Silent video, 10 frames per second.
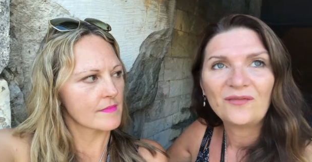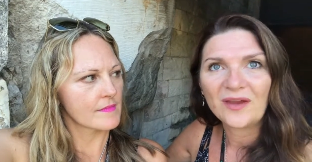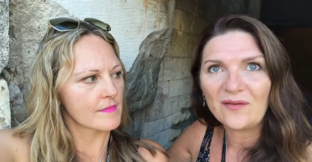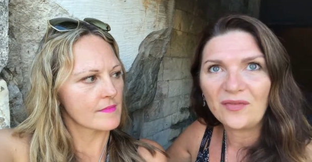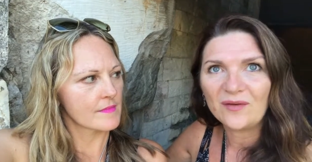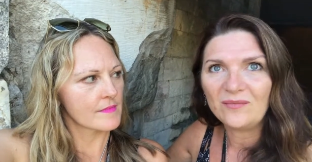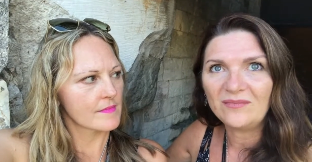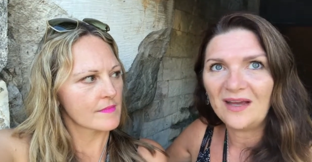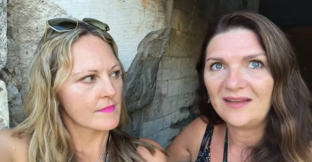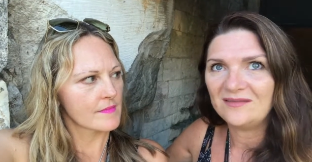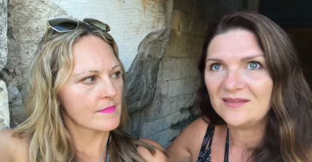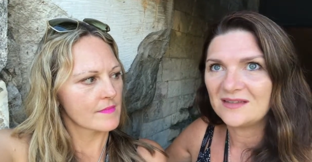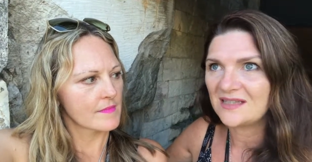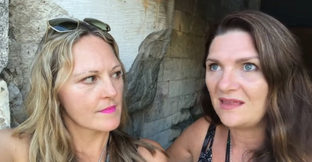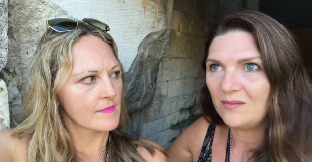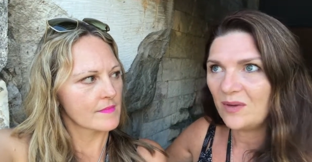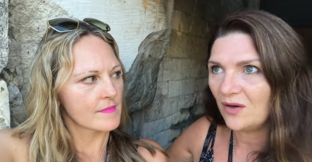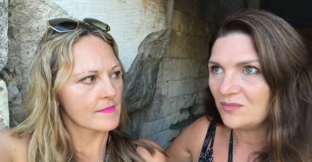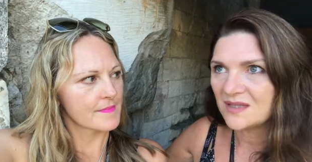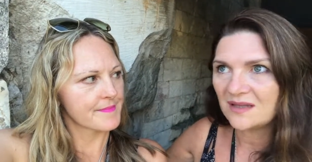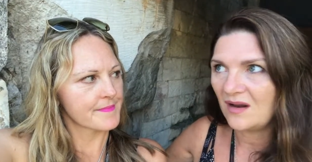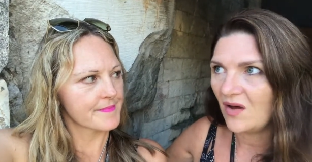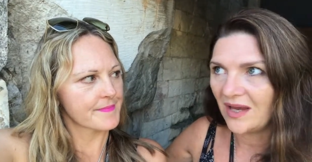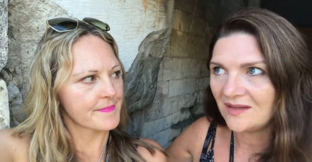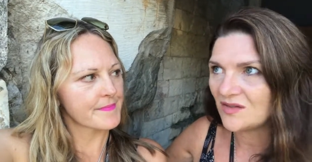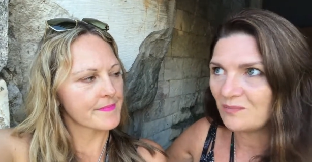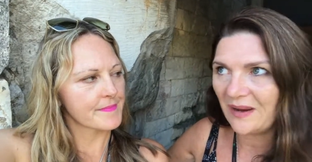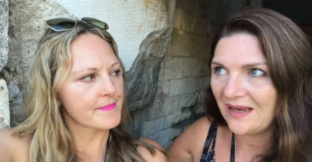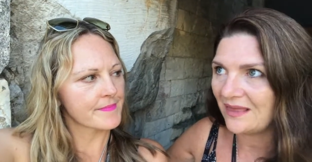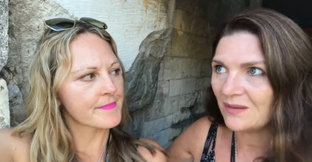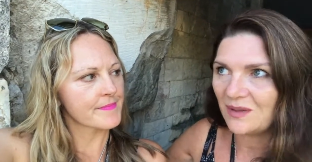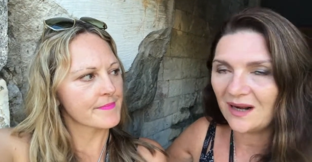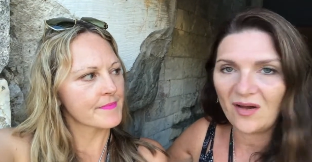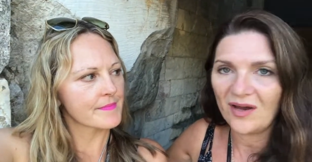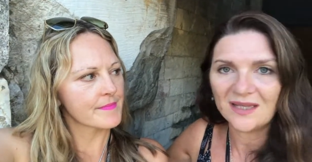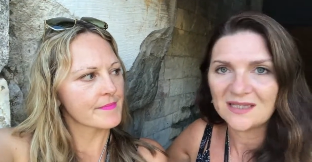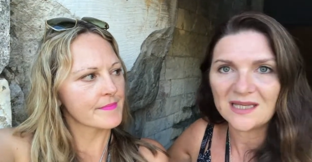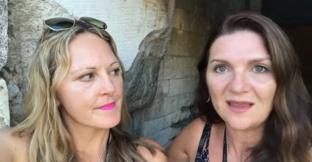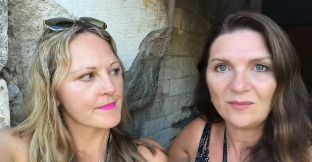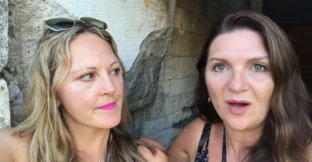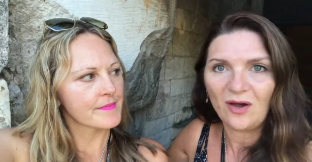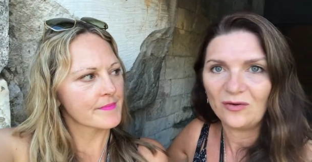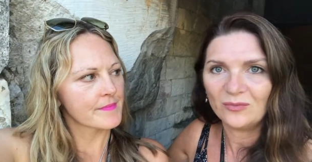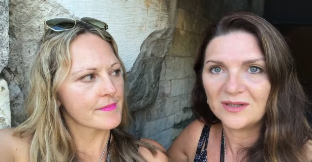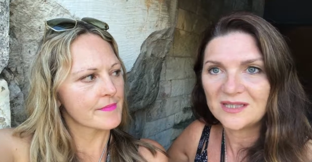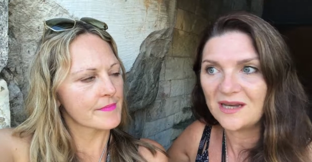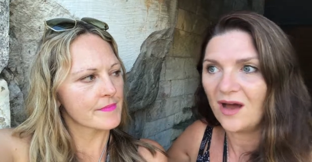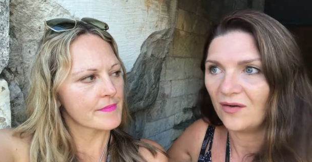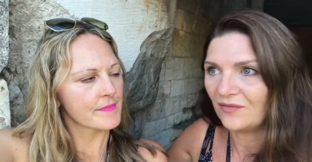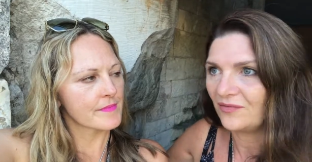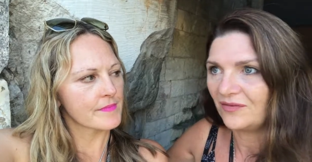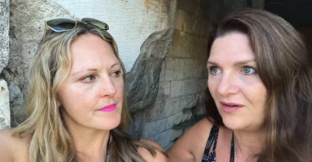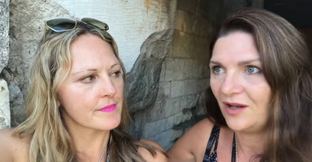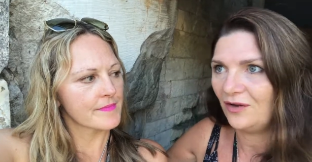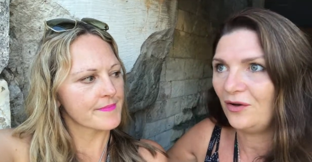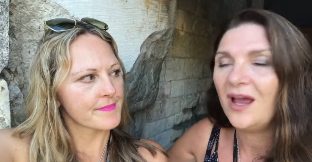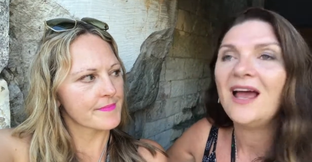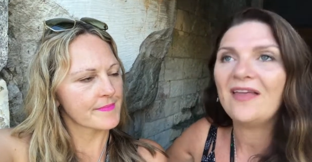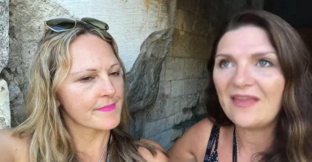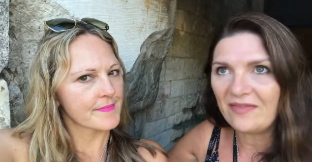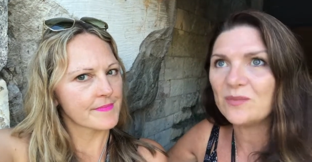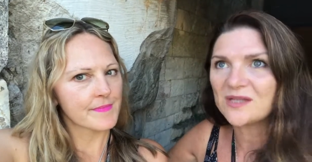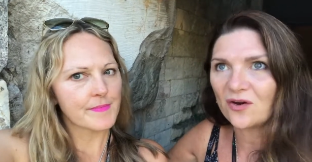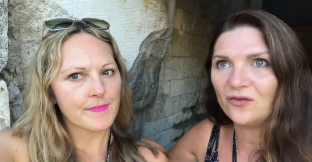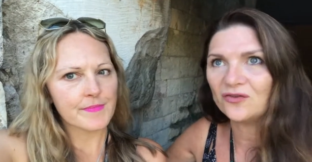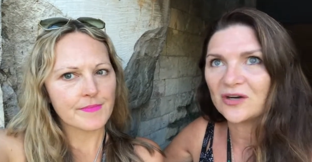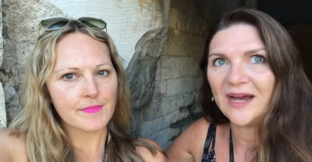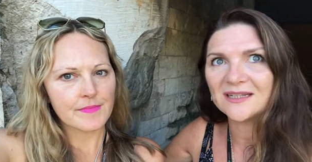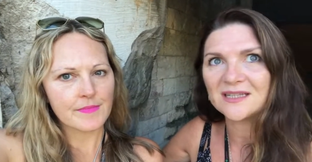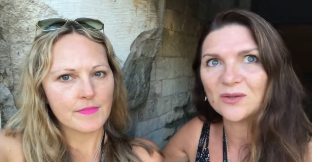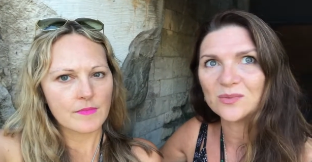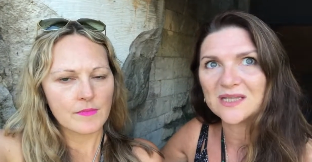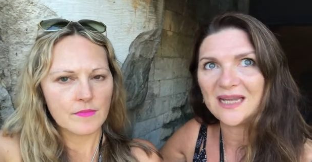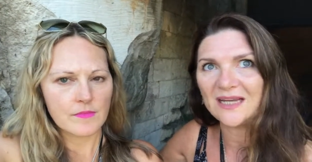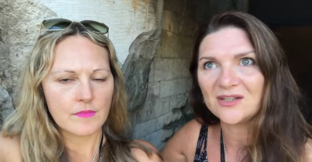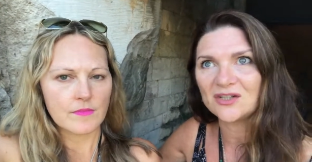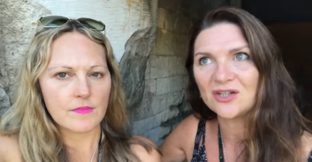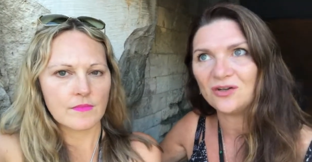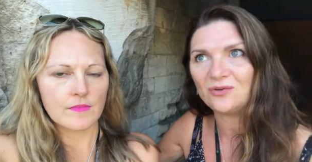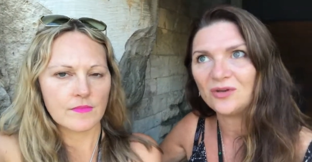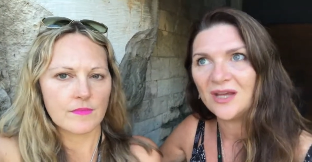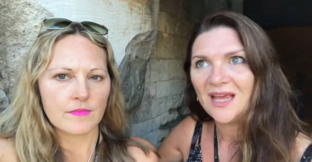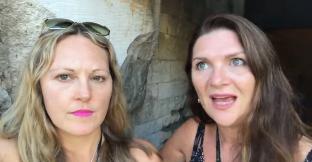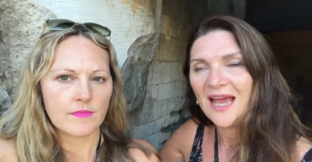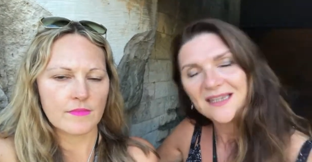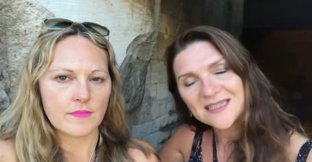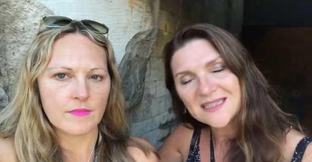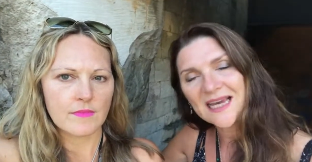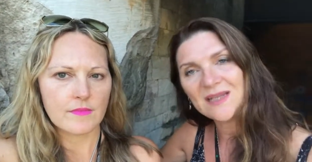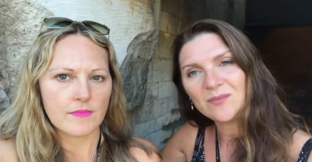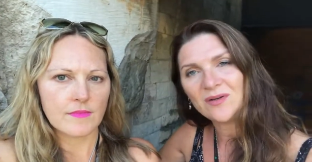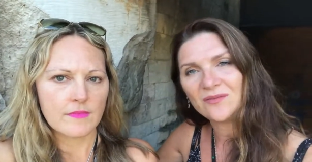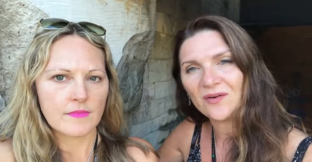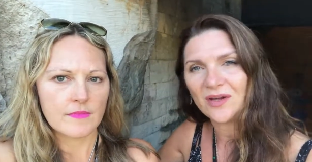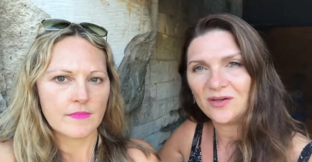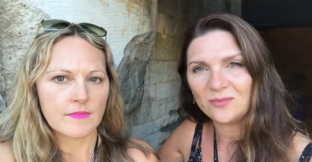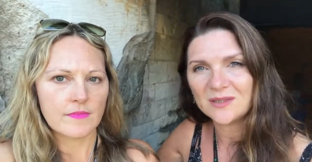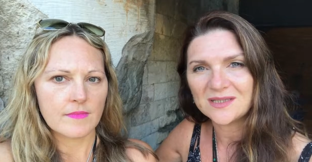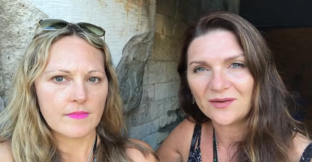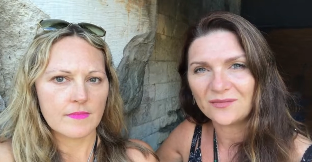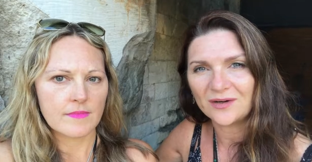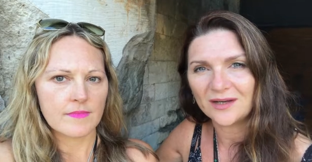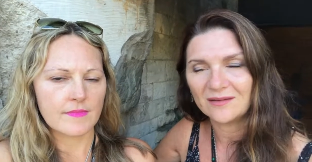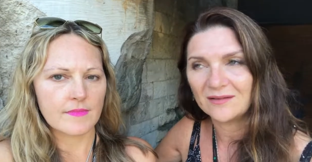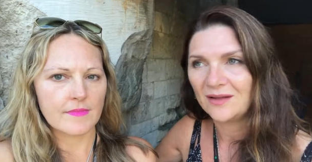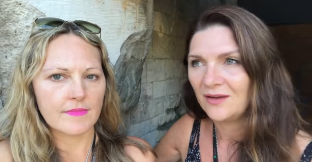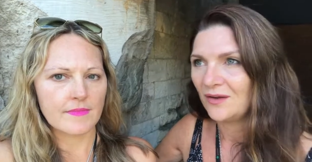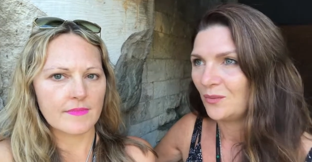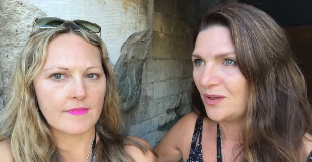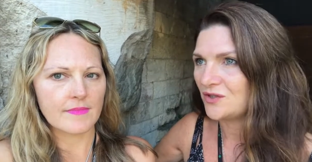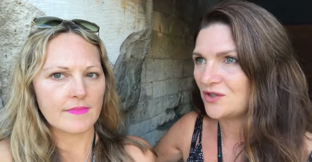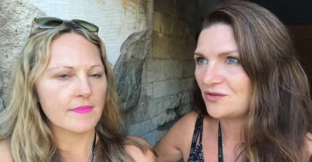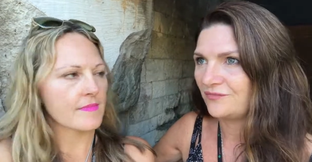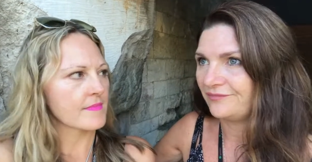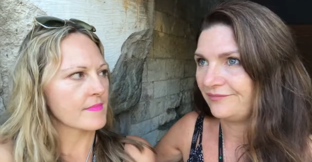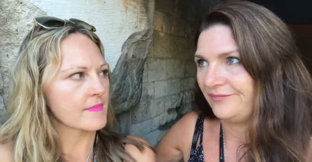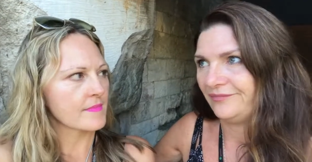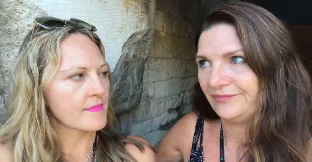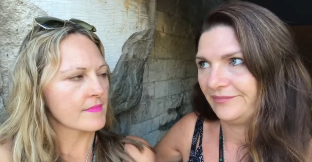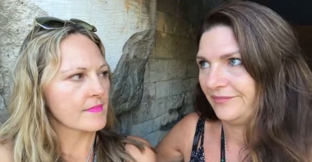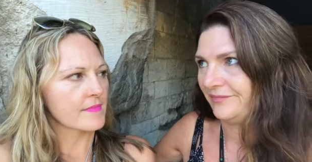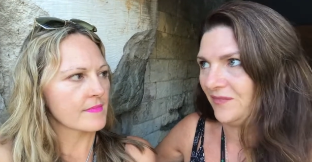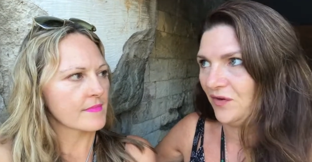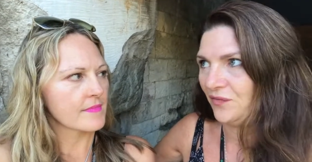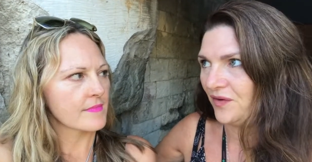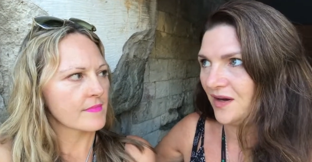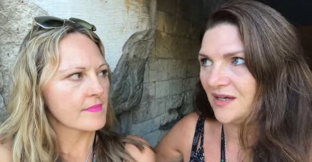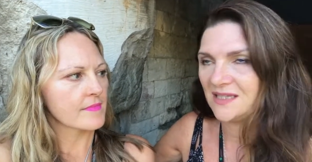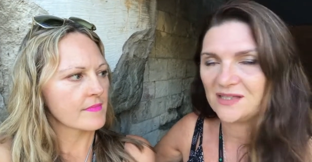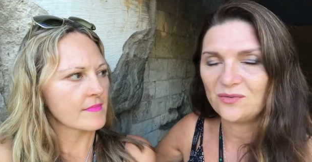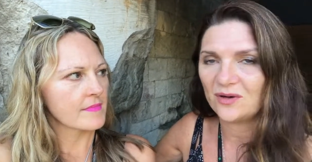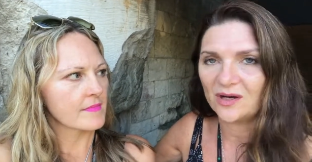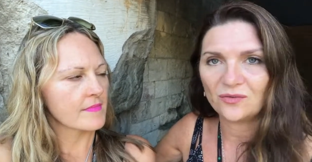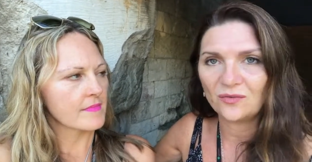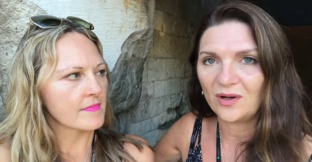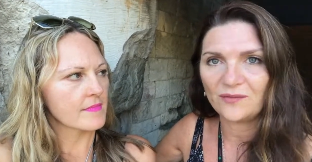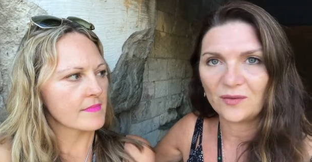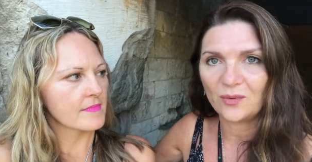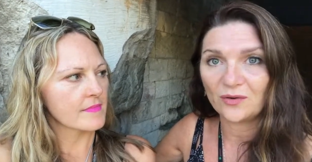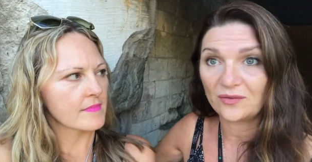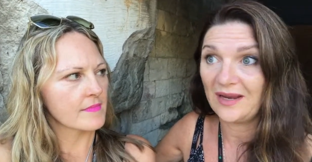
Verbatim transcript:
Speaker 1: Forgive them and send them home to the light. Just mm. bathe them in light and send them home. It's enough, you know. And then there was a contract that was linked to entertainment via human suffering, mm. which, if you figure, it's still going on all over the world